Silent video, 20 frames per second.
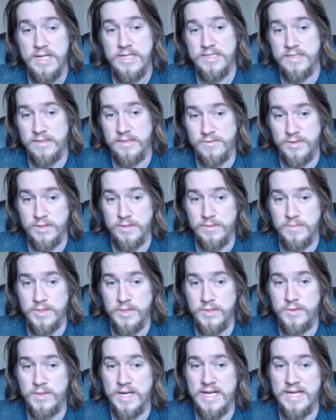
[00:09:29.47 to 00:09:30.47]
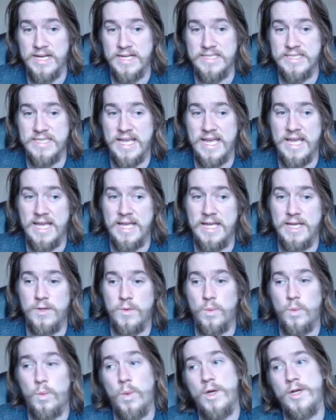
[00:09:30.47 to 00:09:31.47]
delivering them to you guys and
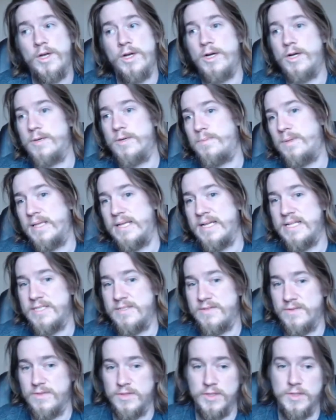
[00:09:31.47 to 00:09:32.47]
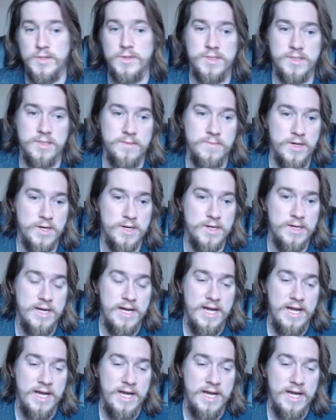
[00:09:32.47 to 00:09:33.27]
what our plans for the use of them are.